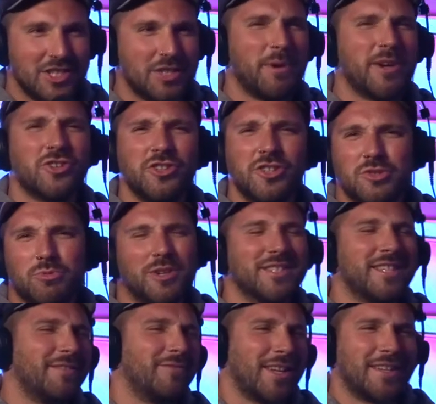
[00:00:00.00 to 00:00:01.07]
especially these ones
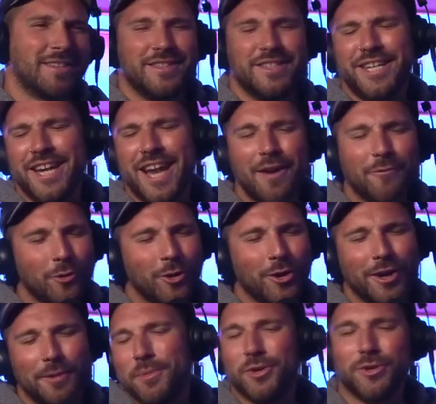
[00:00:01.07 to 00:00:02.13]
that like never
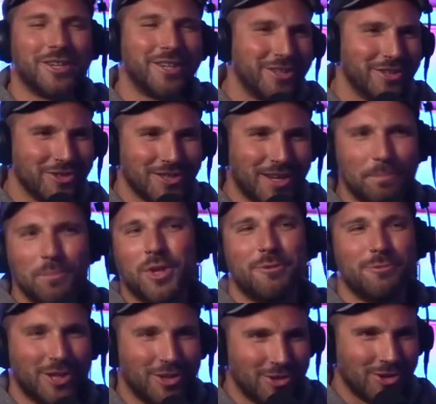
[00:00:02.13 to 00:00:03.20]
in a million years like play
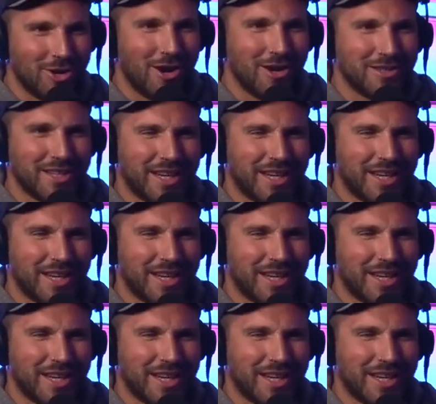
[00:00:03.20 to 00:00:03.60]
with other dogs.